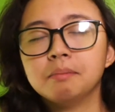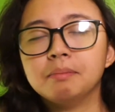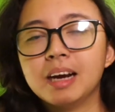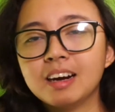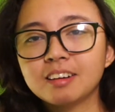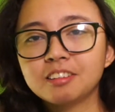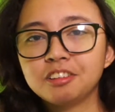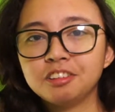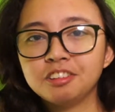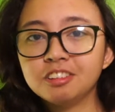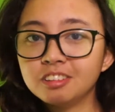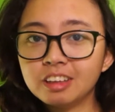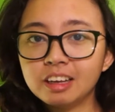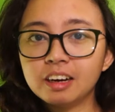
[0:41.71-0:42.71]
back
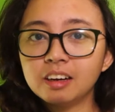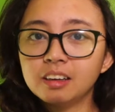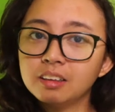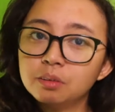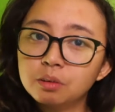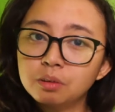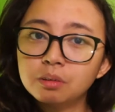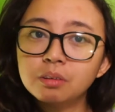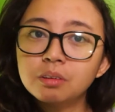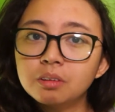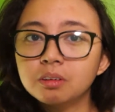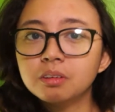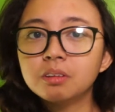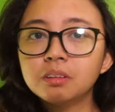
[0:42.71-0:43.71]
to their
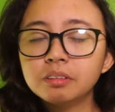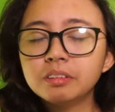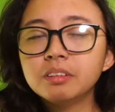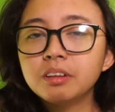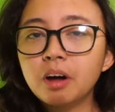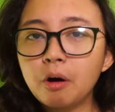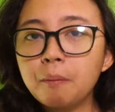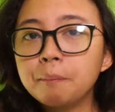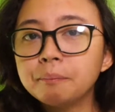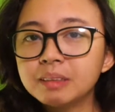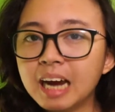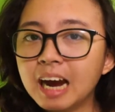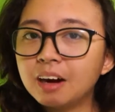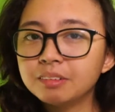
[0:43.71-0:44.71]
little
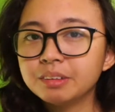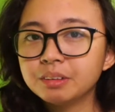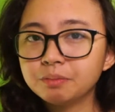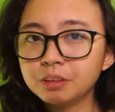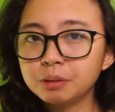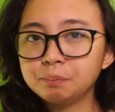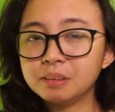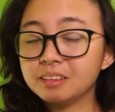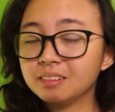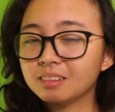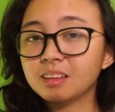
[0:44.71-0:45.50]
hometown in the Philippines.